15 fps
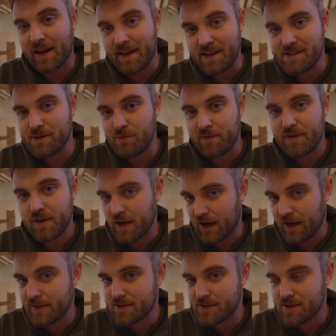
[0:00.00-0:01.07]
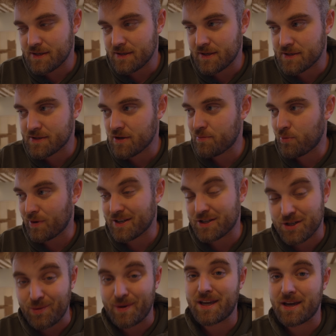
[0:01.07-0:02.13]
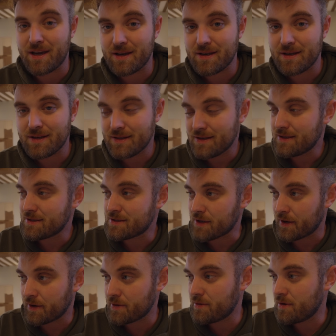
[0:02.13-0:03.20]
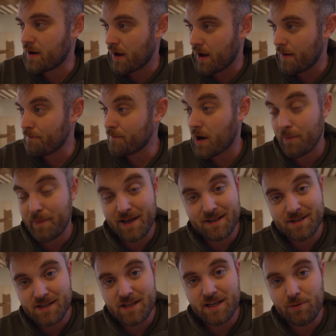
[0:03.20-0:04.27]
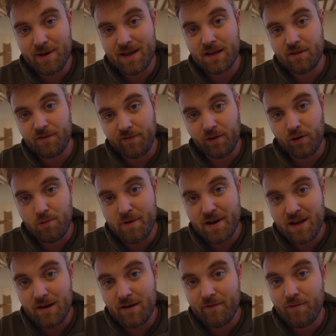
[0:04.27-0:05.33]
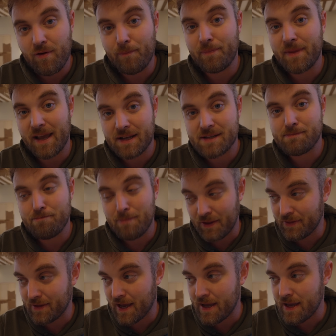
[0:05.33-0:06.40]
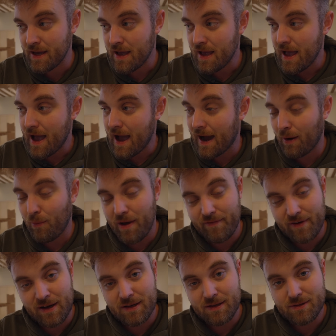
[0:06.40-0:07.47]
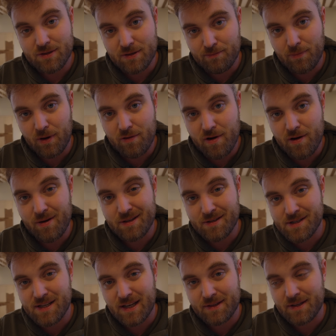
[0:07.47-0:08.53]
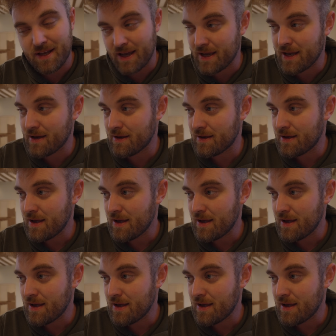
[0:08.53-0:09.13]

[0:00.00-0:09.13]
lazy with the cuts, there's no point doing it. So I'll be continuing the flooring from next Monday. However, tomorrow and Sunday,